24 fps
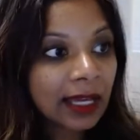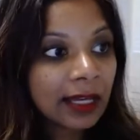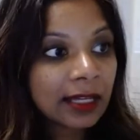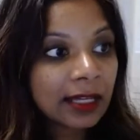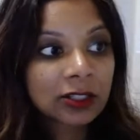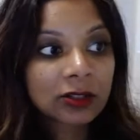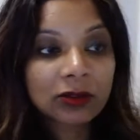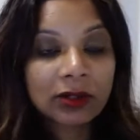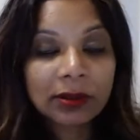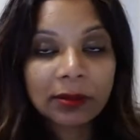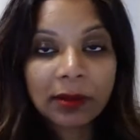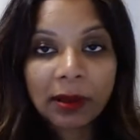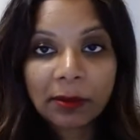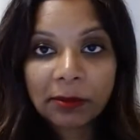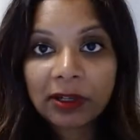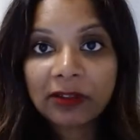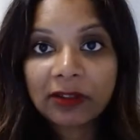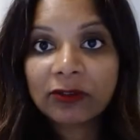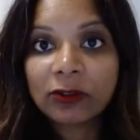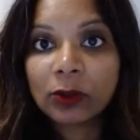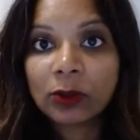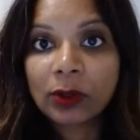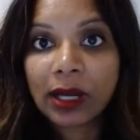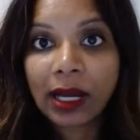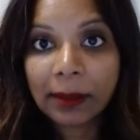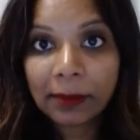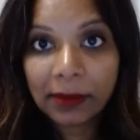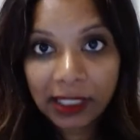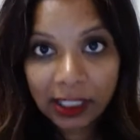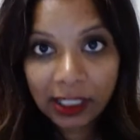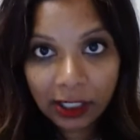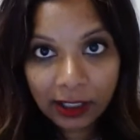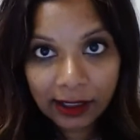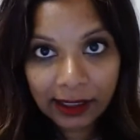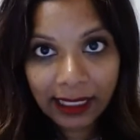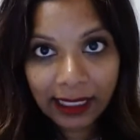So remember, if you come in
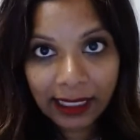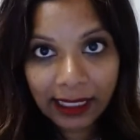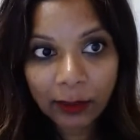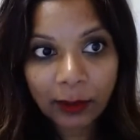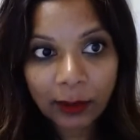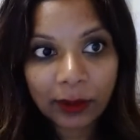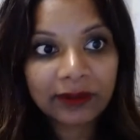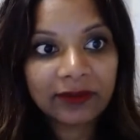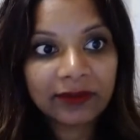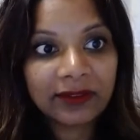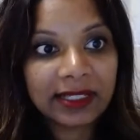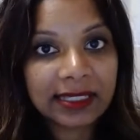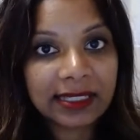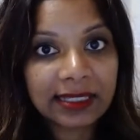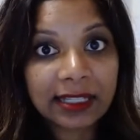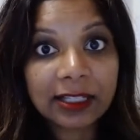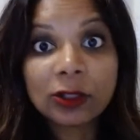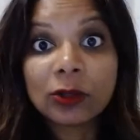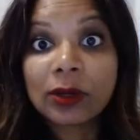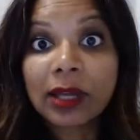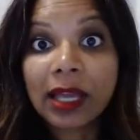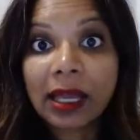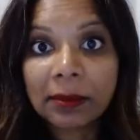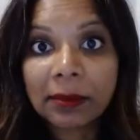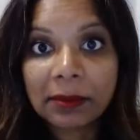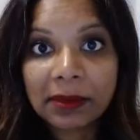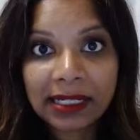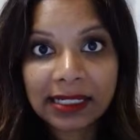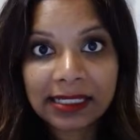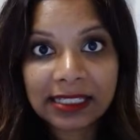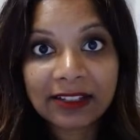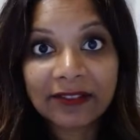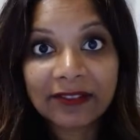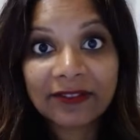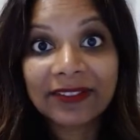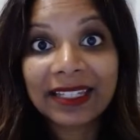on a K-1 visa, you came in
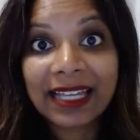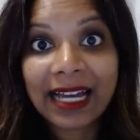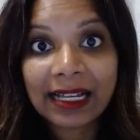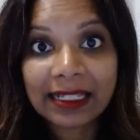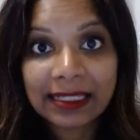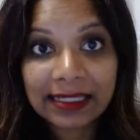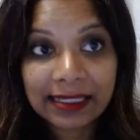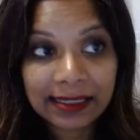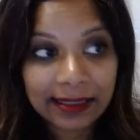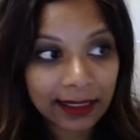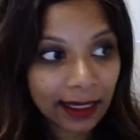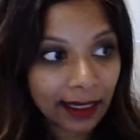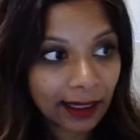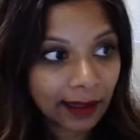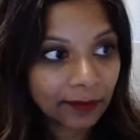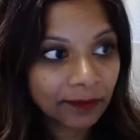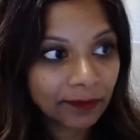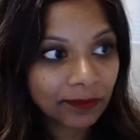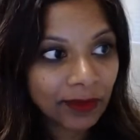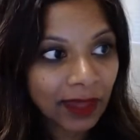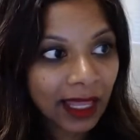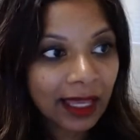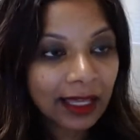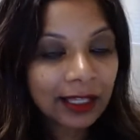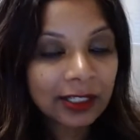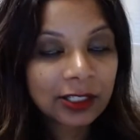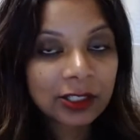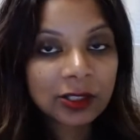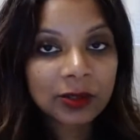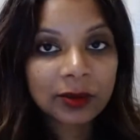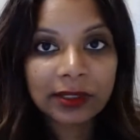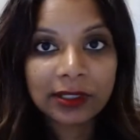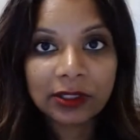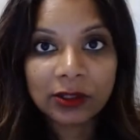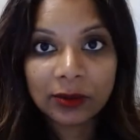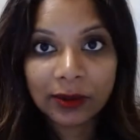as a fiancé
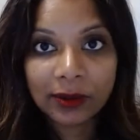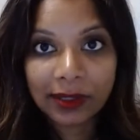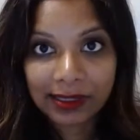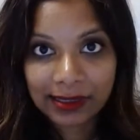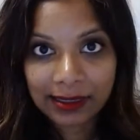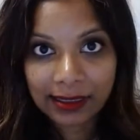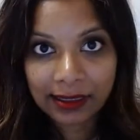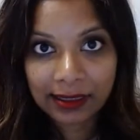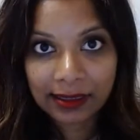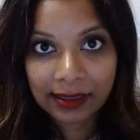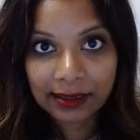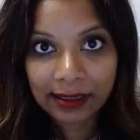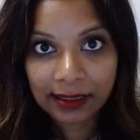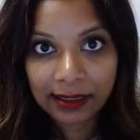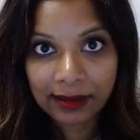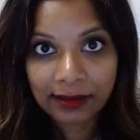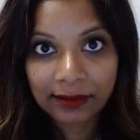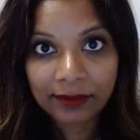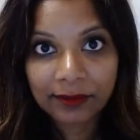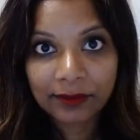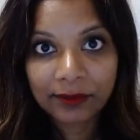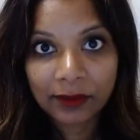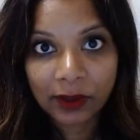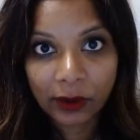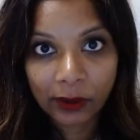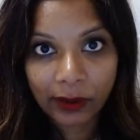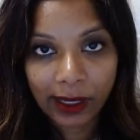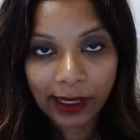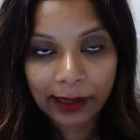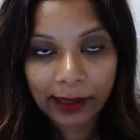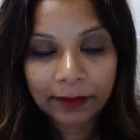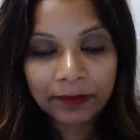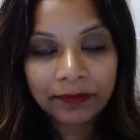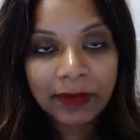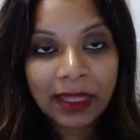to a U.S. citizen, okay?